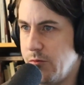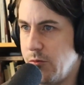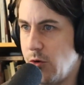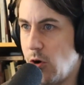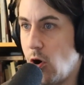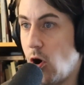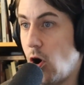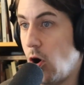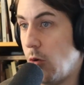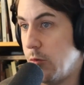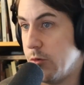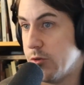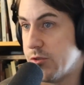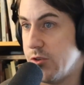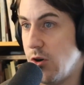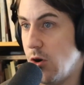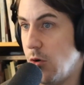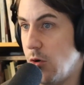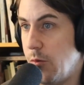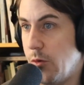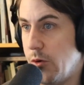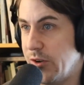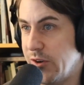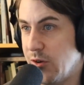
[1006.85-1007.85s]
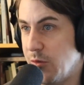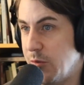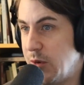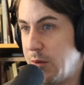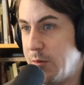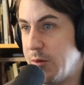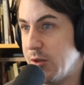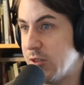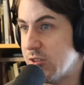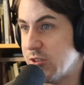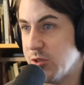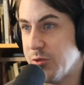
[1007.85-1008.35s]
almost nobody or
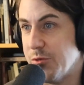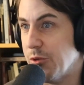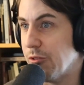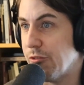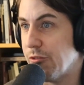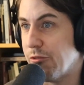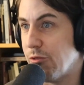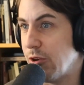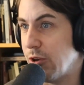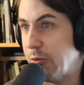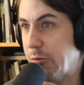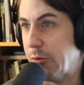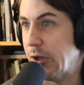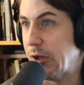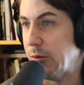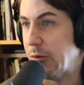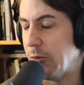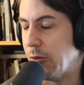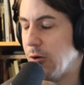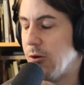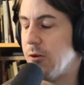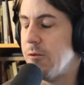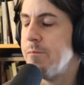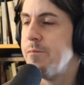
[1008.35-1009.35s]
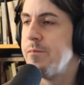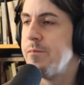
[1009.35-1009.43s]
maybe two or three people.